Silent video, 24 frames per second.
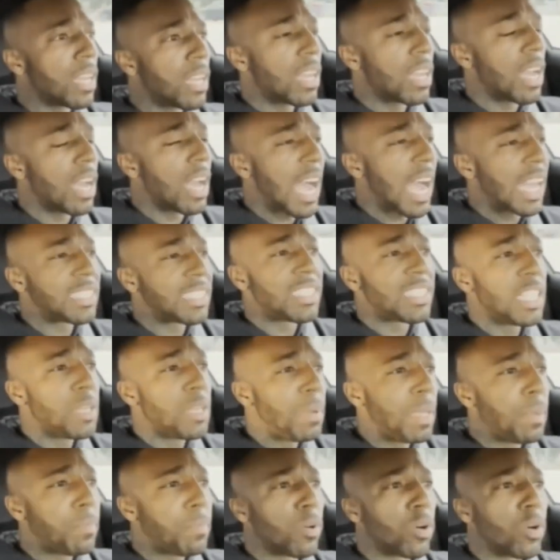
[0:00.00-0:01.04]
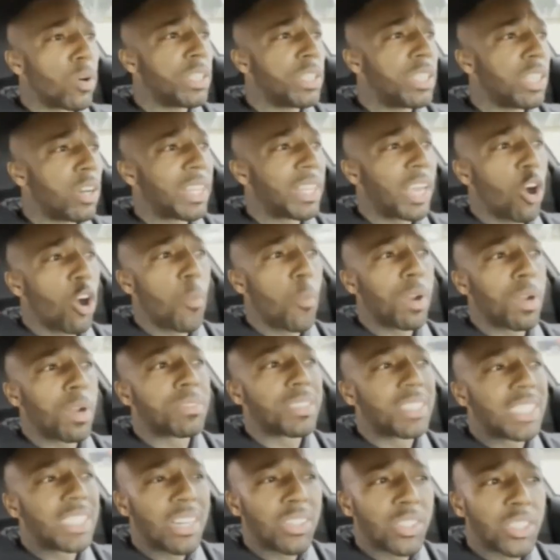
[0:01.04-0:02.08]
I see people, you know, they open up
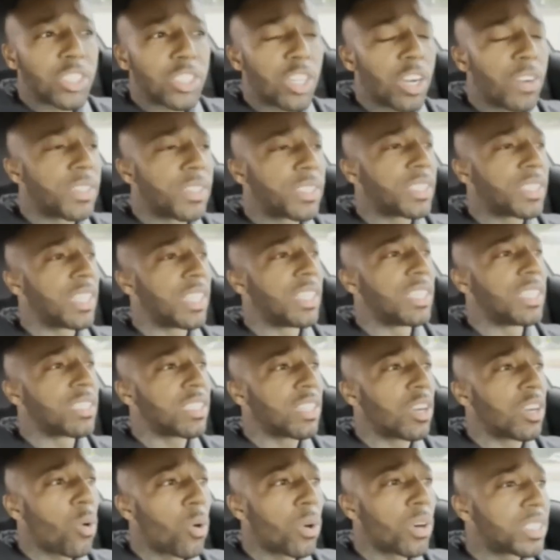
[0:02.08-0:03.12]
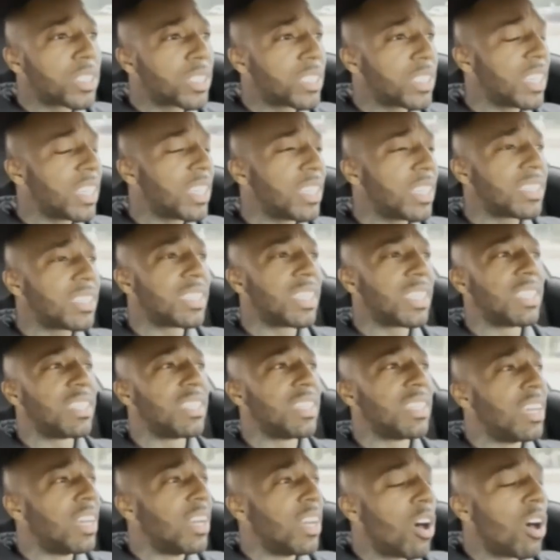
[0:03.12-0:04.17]
signal services, courses, and
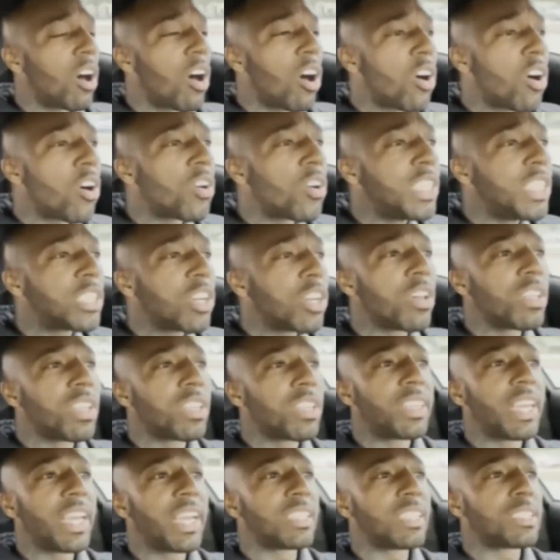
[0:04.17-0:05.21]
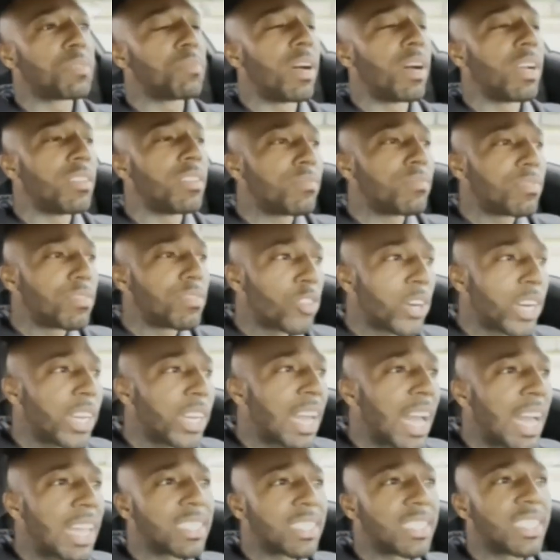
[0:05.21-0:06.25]
all these other things, but
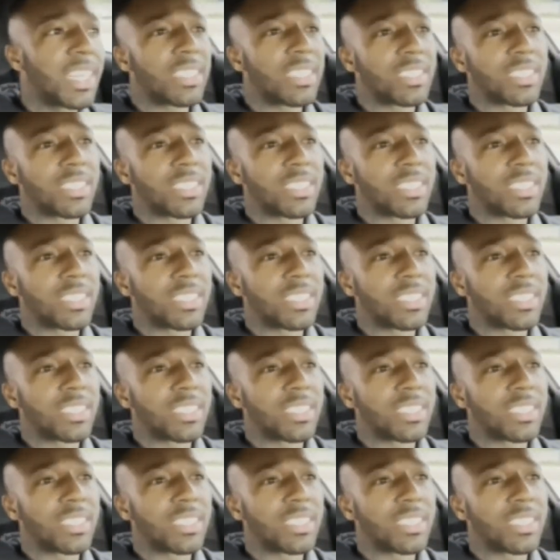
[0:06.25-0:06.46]
realize this: